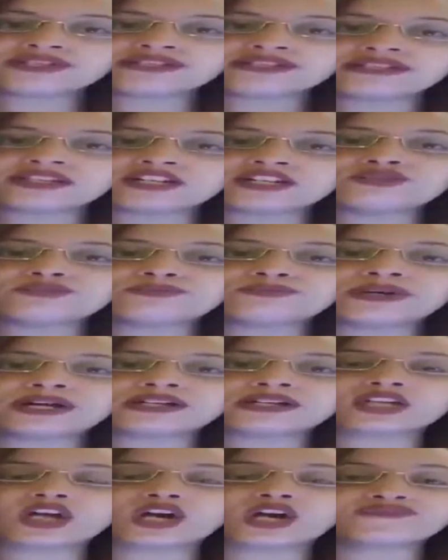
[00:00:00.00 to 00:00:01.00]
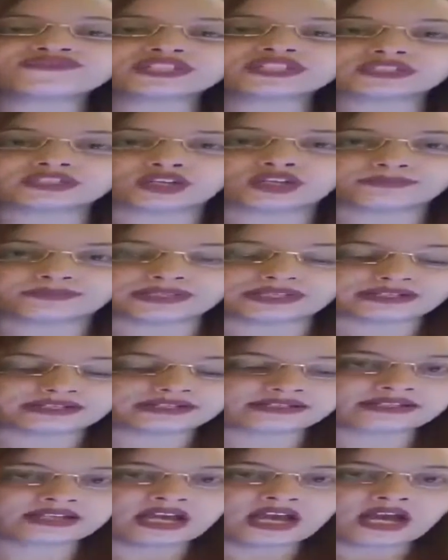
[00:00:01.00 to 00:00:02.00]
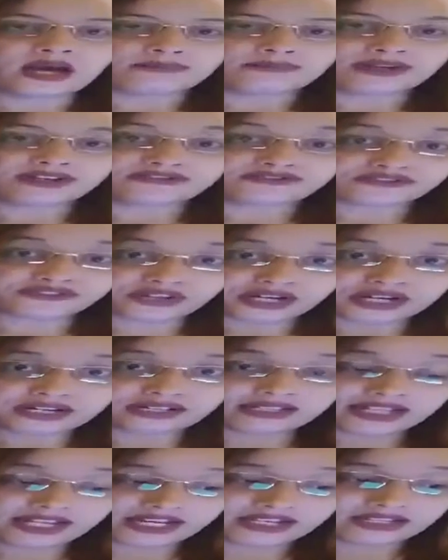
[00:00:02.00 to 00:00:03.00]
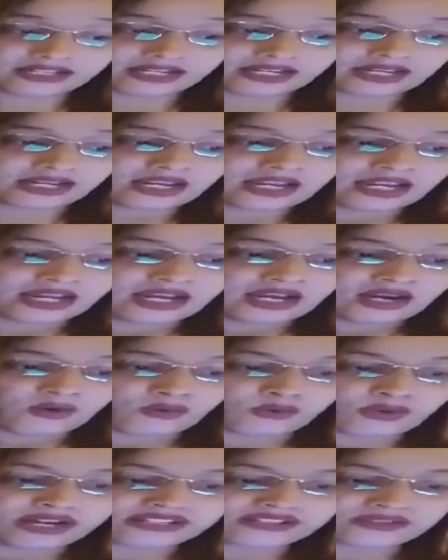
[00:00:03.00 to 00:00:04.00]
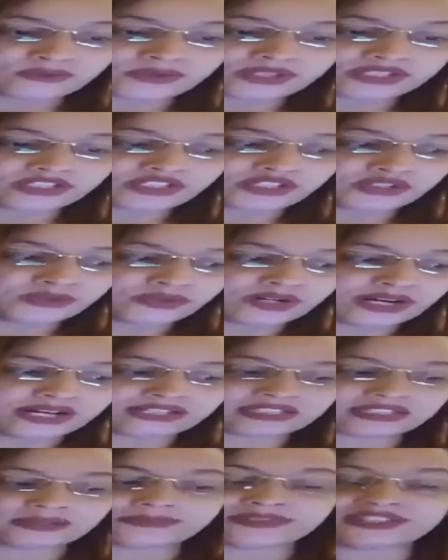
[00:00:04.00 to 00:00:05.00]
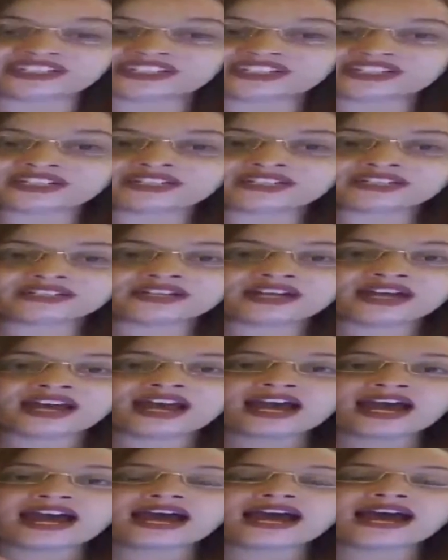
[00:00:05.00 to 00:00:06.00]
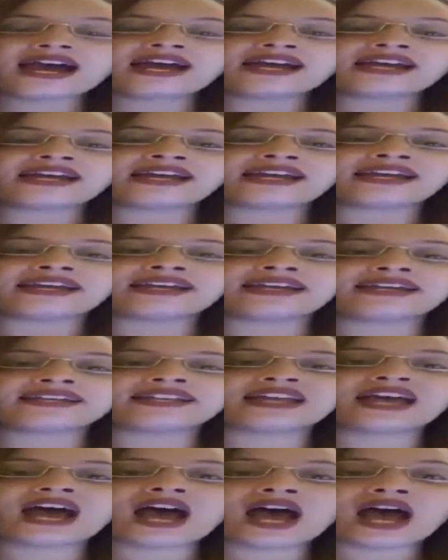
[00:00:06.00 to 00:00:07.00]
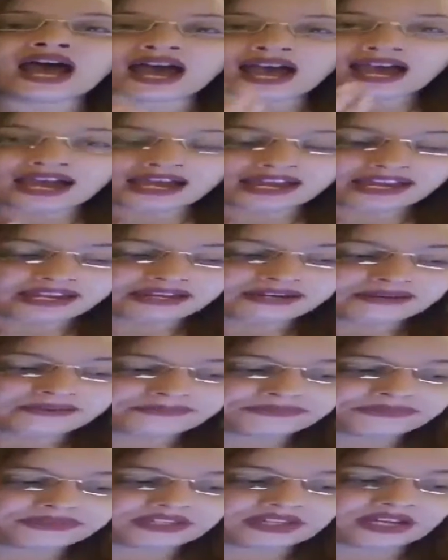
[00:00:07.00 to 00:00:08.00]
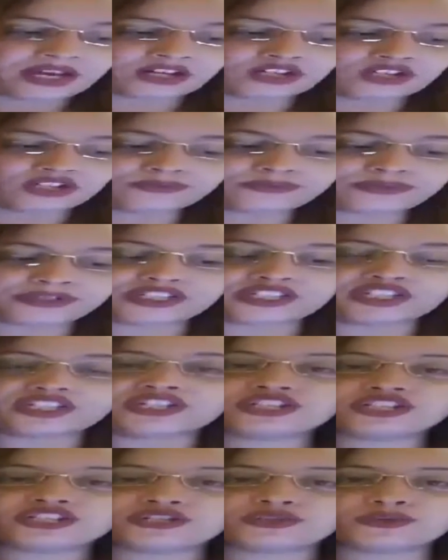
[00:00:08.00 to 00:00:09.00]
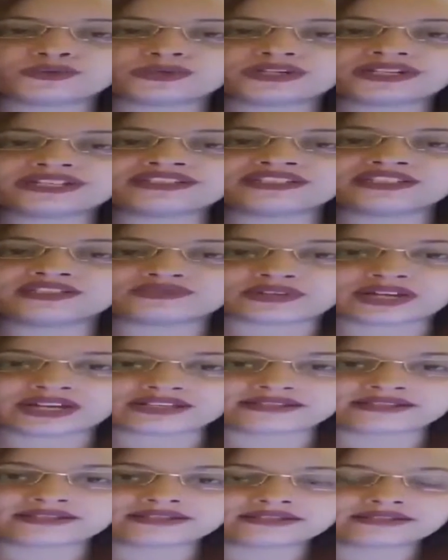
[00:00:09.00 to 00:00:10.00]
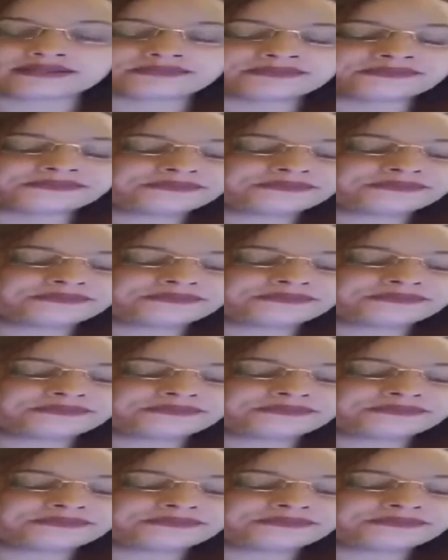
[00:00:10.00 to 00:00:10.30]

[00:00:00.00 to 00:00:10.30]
with second part of the topics. My friend Lady was with you at the beginning, and I accompany you with the rest.